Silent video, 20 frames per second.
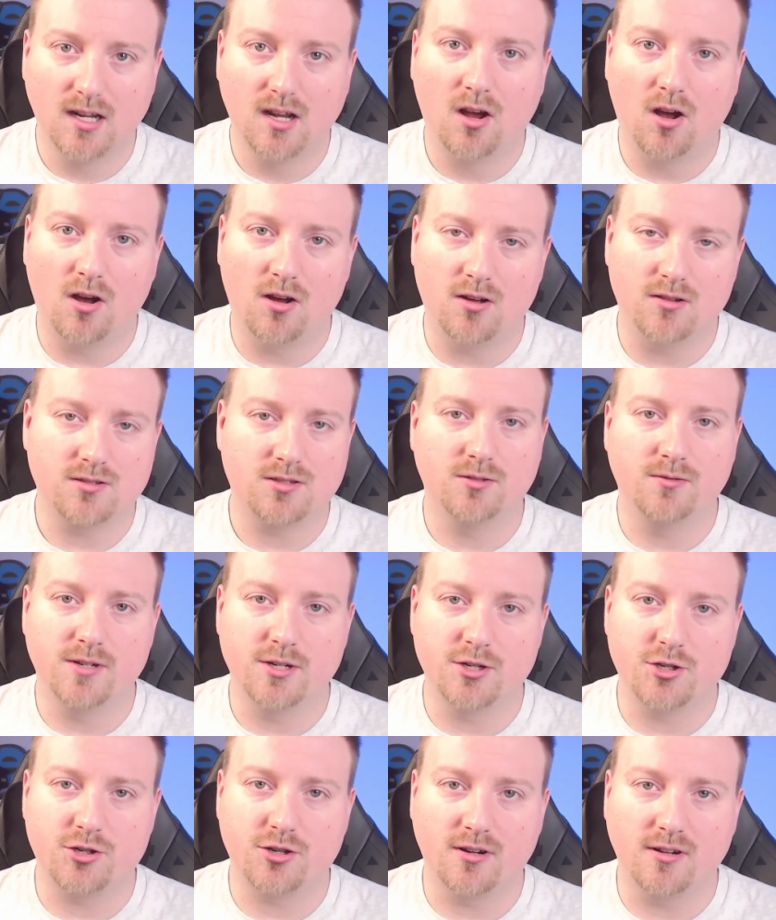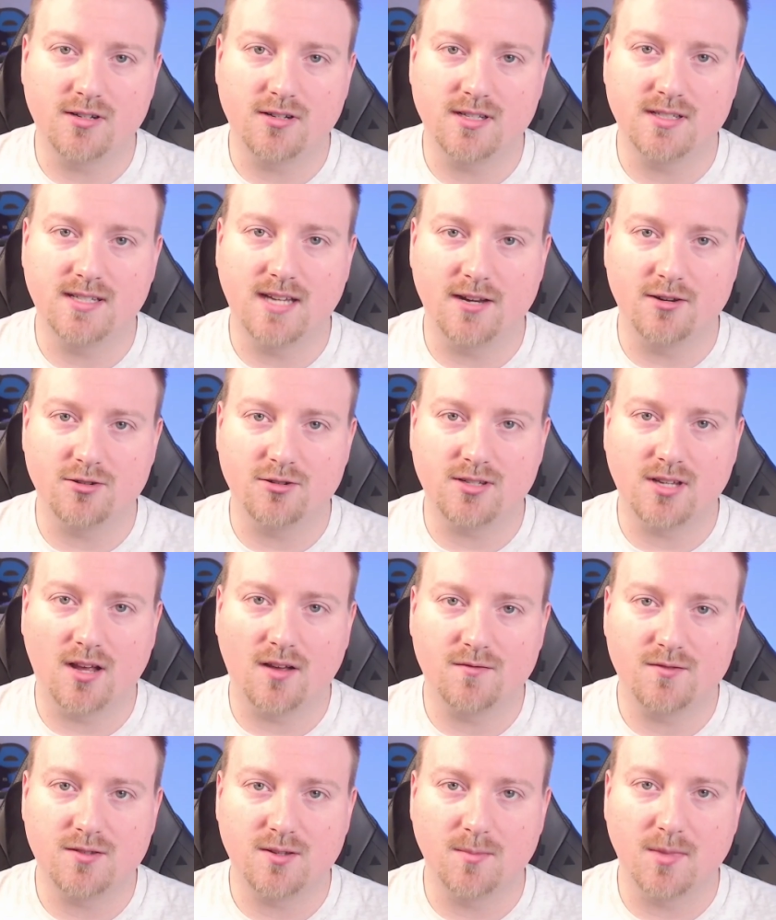also ensure to send
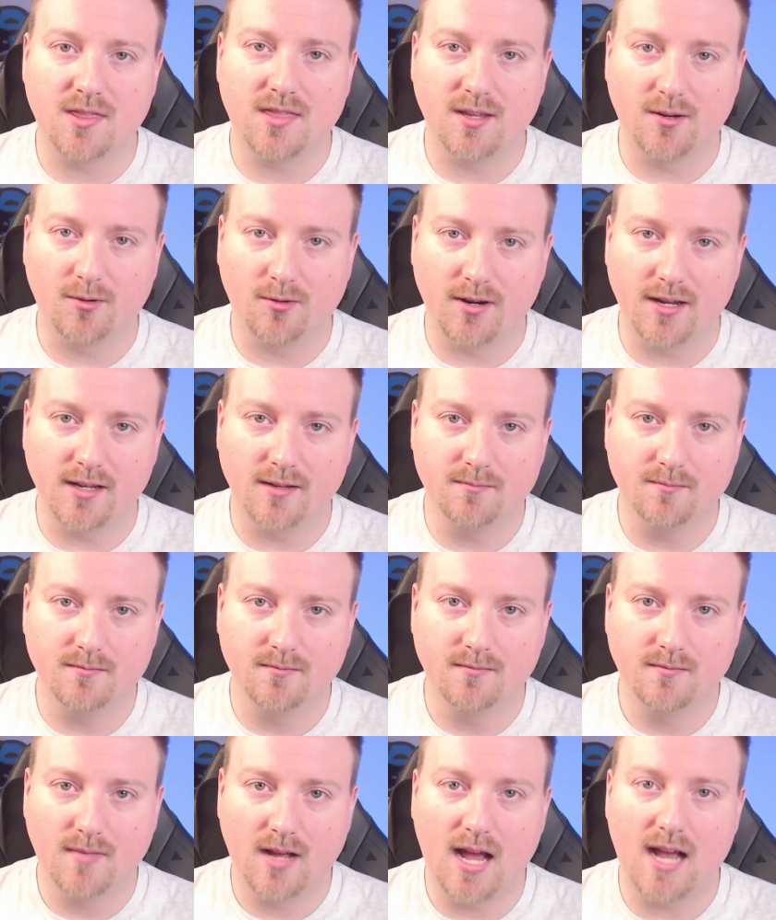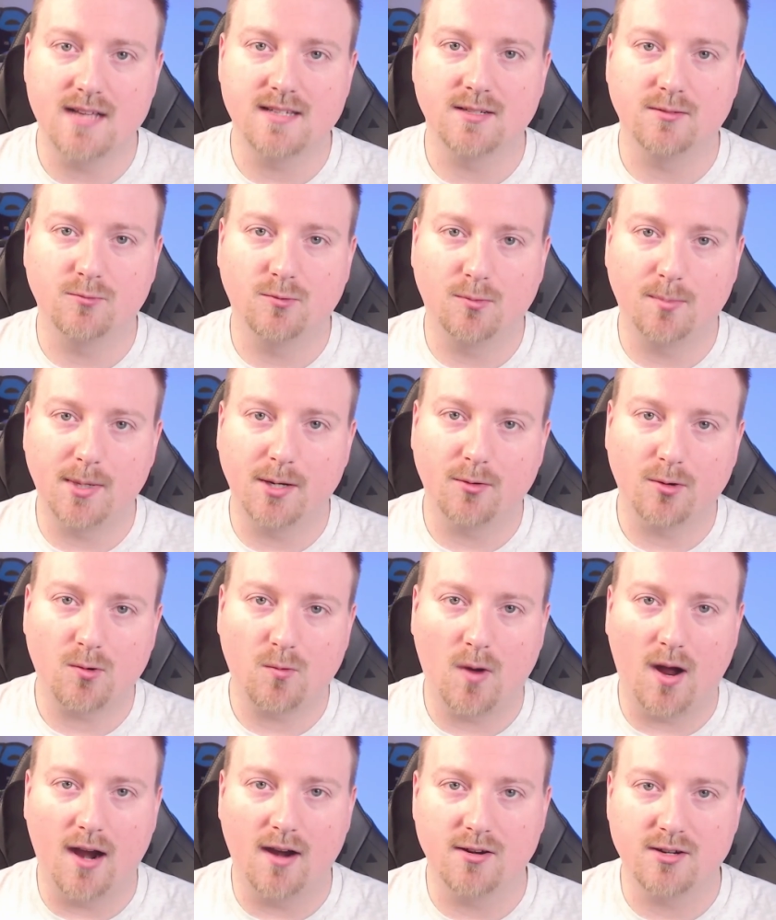yourself some Ethereum, as it will be
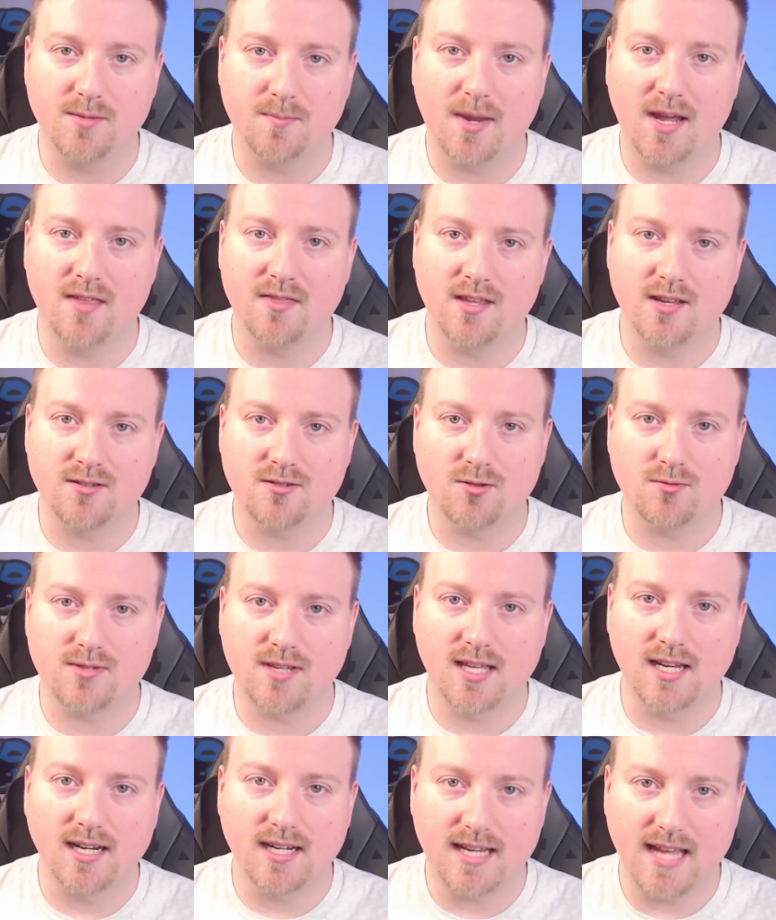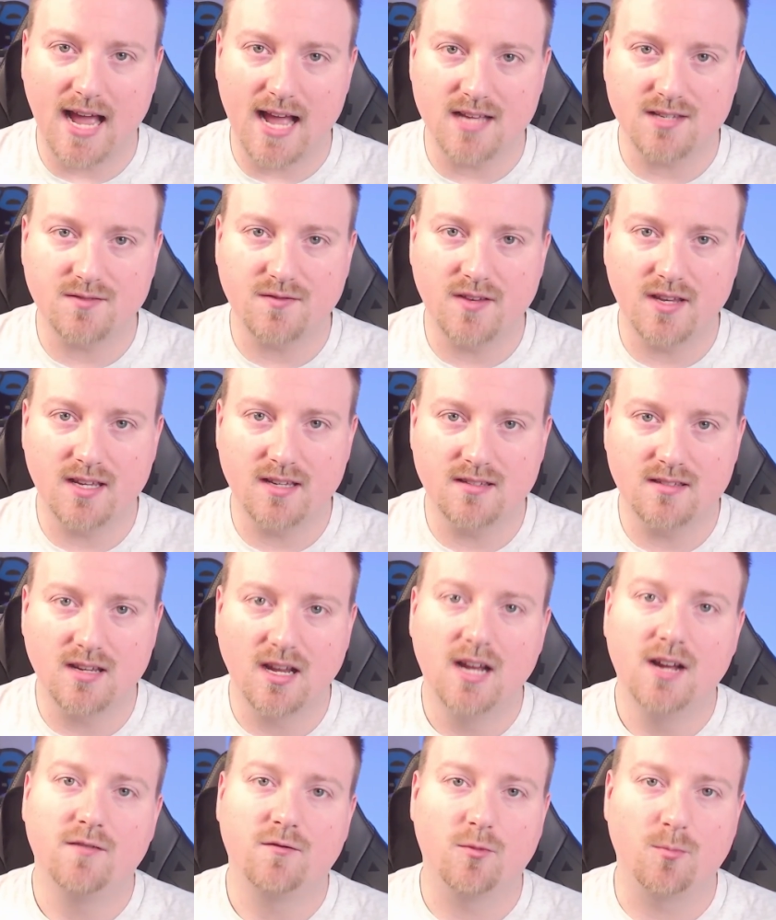required to pay the associated gas fees
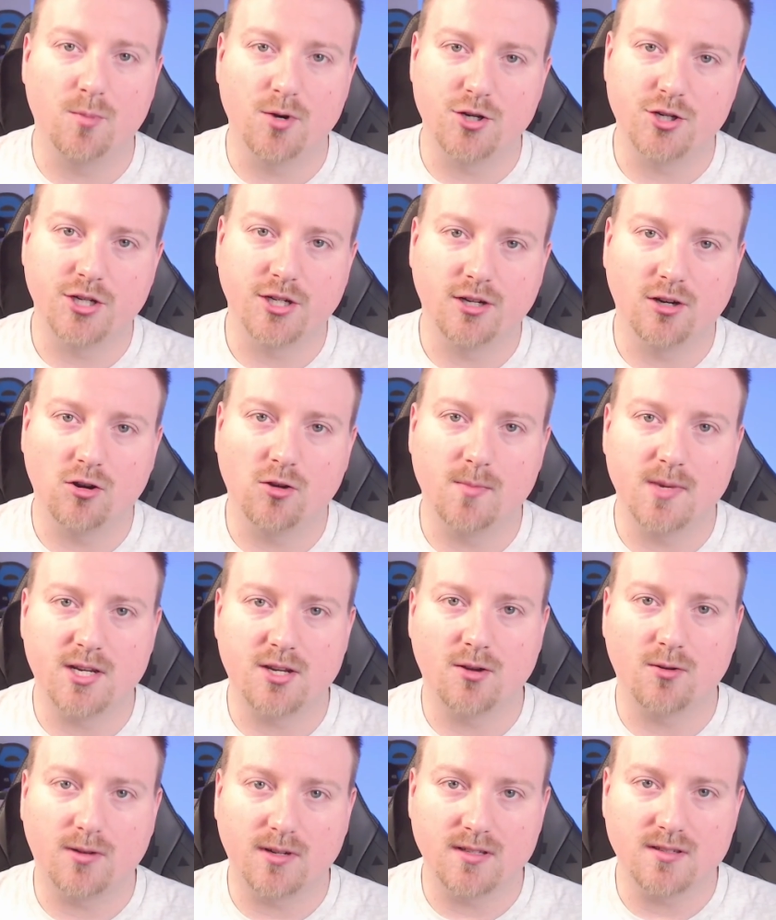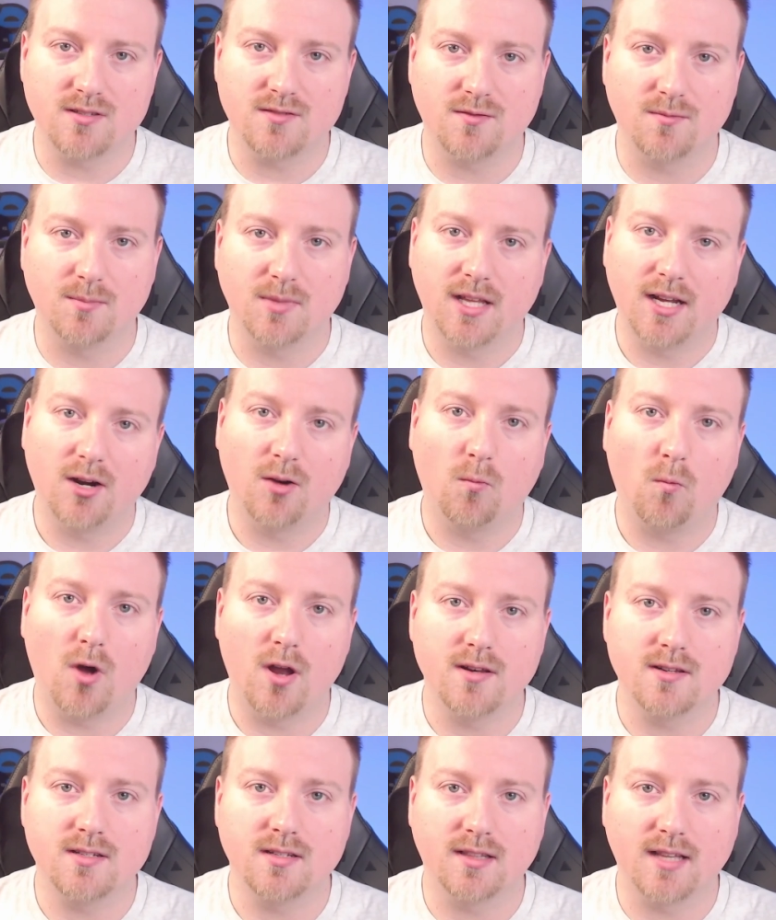for bridging your OMI tokens from Layer
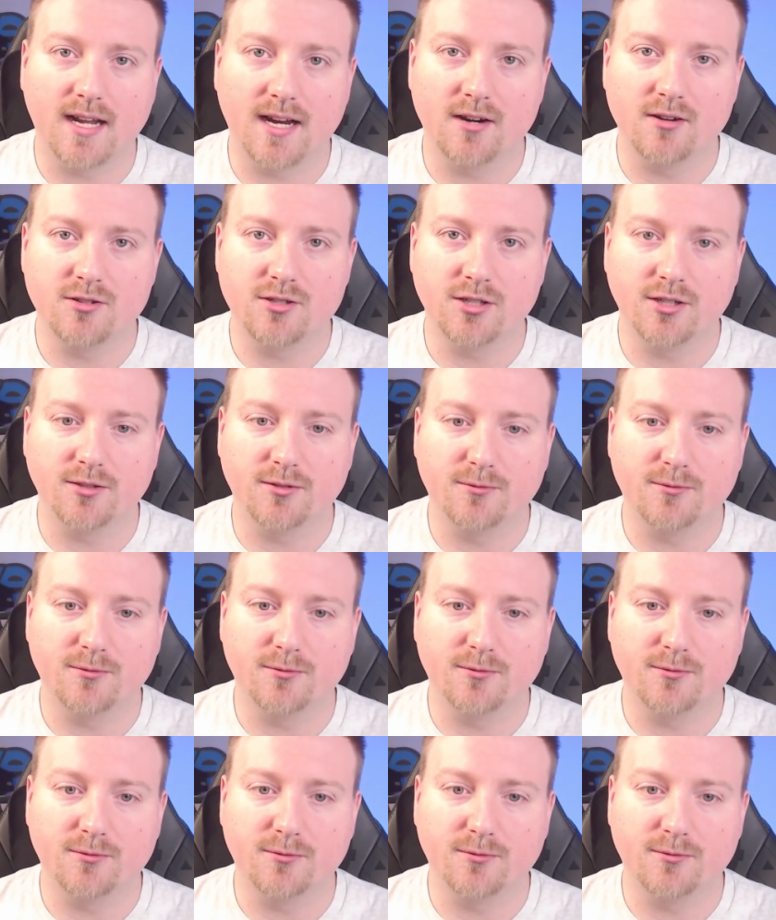1 to Layer 2.